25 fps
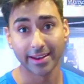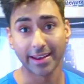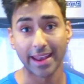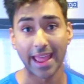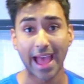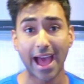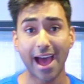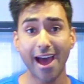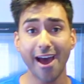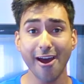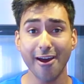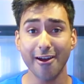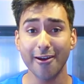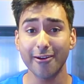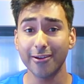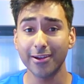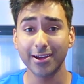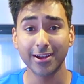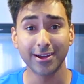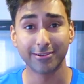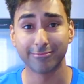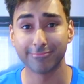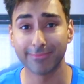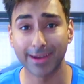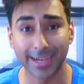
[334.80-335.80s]
now
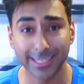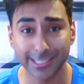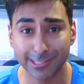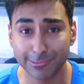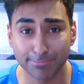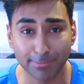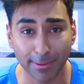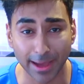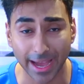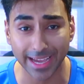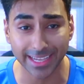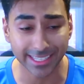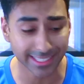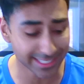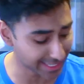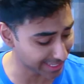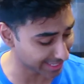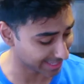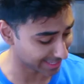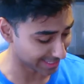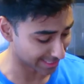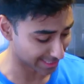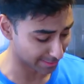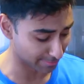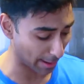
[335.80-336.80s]
my
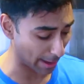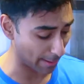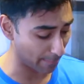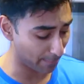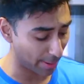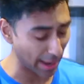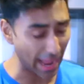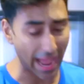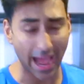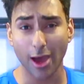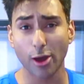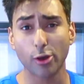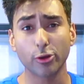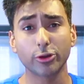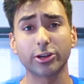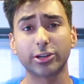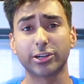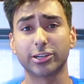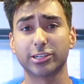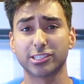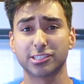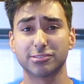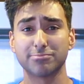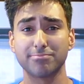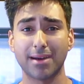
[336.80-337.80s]
spices, my
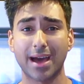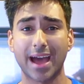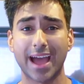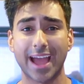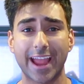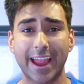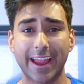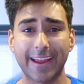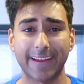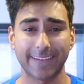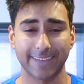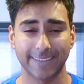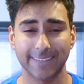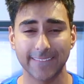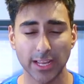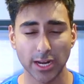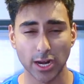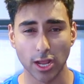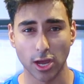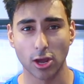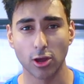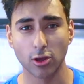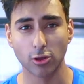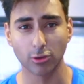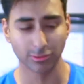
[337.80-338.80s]
powders, my,
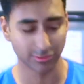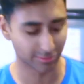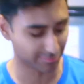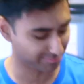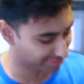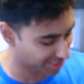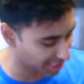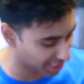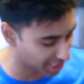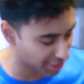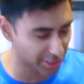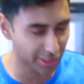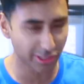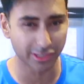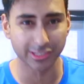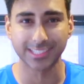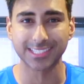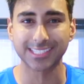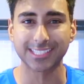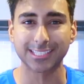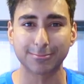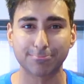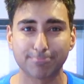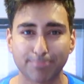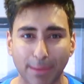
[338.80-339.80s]
Jinder
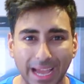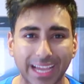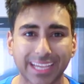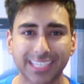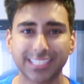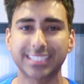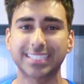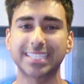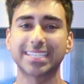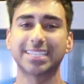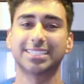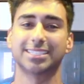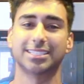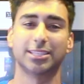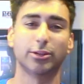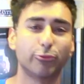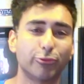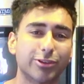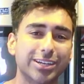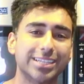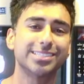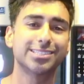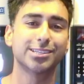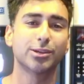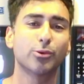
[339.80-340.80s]
spices. The
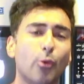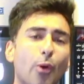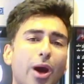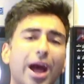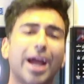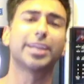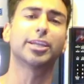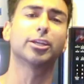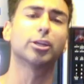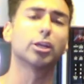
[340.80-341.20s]
reason why